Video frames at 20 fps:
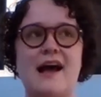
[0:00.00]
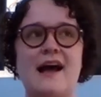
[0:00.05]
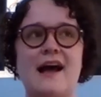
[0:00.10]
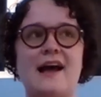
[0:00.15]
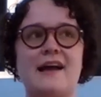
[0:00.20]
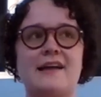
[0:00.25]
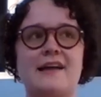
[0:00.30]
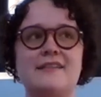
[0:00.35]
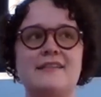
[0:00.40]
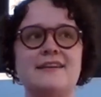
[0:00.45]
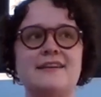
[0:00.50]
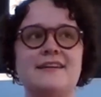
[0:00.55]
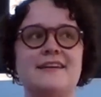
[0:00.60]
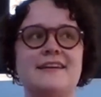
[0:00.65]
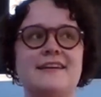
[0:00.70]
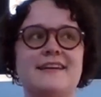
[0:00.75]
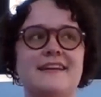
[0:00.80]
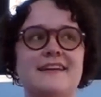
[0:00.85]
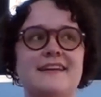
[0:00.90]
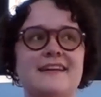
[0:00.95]
I
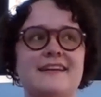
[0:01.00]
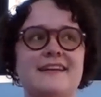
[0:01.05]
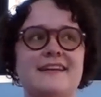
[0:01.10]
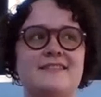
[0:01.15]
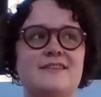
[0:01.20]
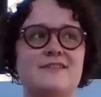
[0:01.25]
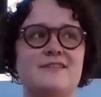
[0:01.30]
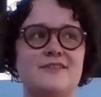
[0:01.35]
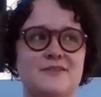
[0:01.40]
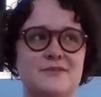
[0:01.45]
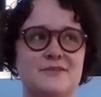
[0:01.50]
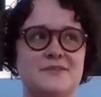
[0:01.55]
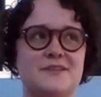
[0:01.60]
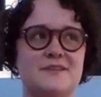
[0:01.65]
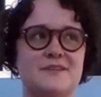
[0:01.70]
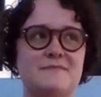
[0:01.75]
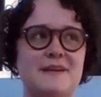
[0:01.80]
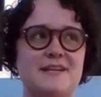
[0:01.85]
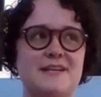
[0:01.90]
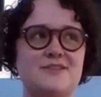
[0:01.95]
think the
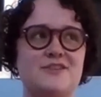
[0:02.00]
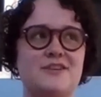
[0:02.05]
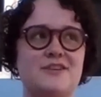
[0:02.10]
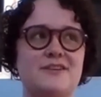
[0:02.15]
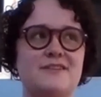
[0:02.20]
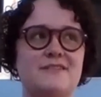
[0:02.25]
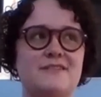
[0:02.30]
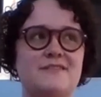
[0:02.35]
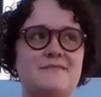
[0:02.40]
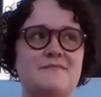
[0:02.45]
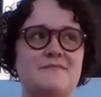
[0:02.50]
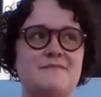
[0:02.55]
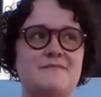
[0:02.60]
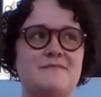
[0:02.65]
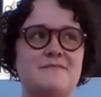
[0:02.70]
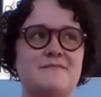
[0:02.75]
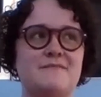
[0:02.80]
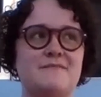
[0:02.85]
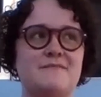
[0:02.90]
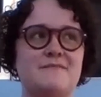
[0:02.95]
LaCuso major,
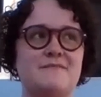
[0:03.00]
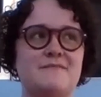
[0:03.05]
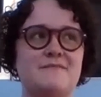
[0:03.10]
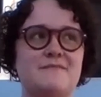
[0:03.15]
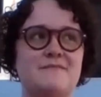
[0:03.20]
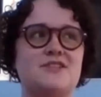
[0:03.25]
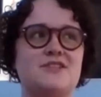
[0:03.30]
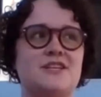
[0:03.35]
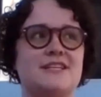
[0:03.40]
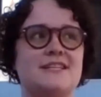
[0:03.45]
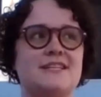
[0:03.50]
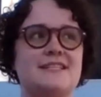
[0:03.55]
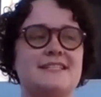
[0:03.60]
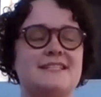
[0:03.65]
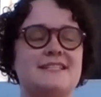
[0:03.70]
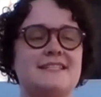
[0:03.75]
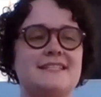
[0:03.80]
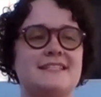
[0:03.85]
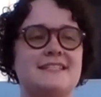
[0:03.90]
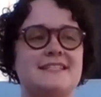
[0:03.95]
more than
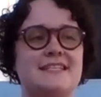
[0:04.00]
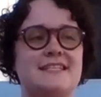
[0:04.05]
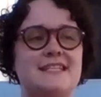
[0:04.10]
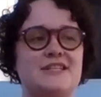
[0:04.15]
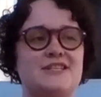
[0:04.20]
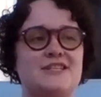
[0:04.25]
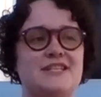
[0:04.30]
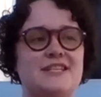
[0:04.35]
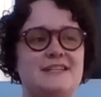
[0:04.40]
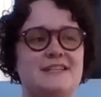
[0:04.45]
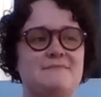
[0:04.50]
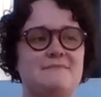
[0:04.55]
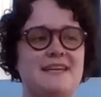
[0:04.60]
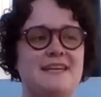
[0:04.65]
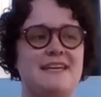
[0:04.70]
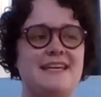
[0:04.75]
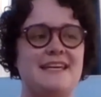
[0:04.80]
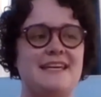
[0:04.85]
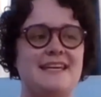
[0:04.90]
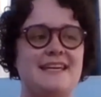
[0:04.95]
just teaching
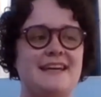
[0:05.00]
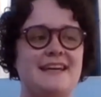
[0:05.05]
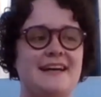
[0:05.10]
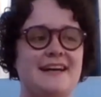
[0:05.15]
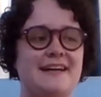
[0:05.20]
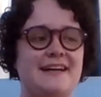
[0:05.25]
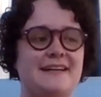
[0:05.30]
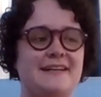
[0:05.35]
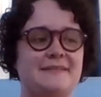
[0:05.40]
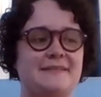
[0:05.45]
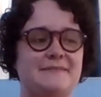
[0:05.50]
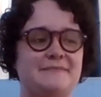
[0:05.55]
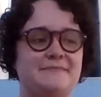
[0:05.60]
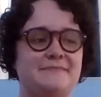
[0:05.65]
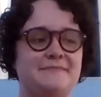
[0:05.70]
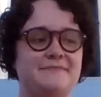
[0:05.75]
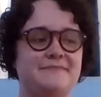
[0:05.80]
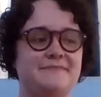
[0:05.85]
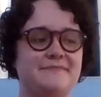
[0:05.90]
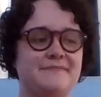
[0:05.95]
me
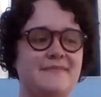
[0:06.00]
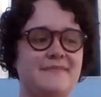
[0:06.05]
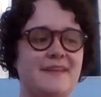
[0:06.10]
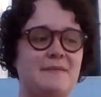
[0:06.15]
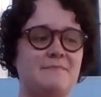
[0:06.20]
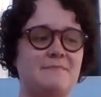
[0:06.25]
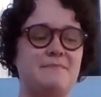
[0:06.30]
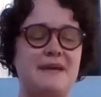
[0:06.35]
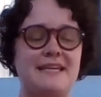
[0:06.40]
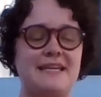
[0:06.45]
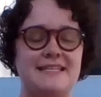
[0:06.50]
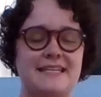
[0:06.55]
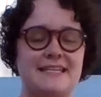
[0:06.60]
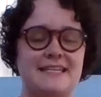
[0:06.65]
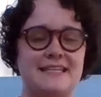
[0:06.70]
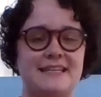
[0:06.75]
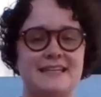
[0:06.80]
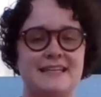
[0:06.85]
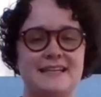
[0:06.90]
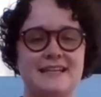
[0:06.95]

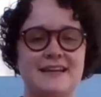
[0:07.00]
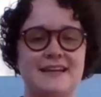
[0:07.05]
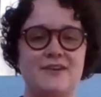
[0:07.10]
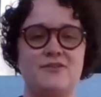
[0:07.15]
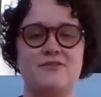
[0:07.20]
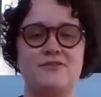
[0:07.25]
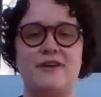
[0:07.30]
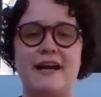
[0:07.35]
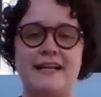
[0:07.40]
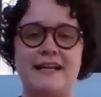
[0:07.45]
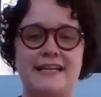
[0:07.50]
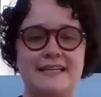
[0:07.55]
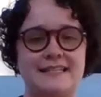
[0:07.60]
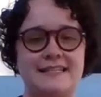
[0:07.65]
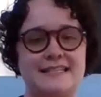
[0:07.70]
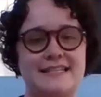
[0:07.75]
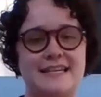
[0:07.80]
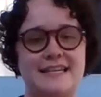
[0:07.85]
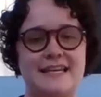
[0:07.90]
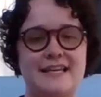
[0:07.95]
basic writing
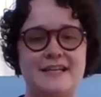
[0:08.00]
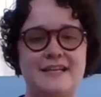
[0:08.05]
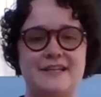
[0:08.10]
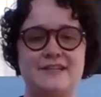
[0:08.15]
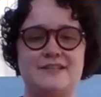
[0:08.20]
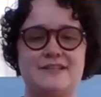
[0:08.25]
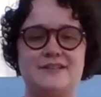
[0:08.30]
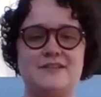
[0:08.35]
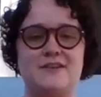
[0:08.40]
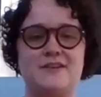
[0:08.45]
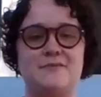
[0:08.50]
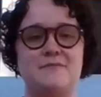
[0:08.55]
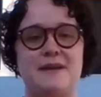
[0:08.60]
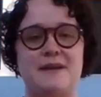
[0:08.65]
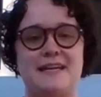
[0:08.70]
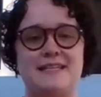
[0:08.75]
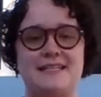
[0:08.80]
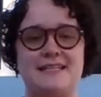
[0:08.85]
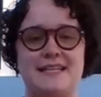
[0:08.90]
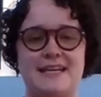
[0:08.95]
skills,
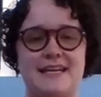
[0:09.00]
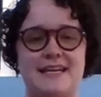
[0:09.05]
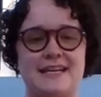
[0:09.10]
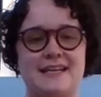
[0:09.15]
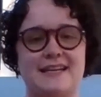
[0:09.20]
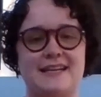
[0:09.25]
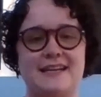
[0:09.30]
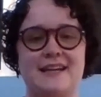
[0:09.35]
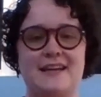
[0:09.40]
basic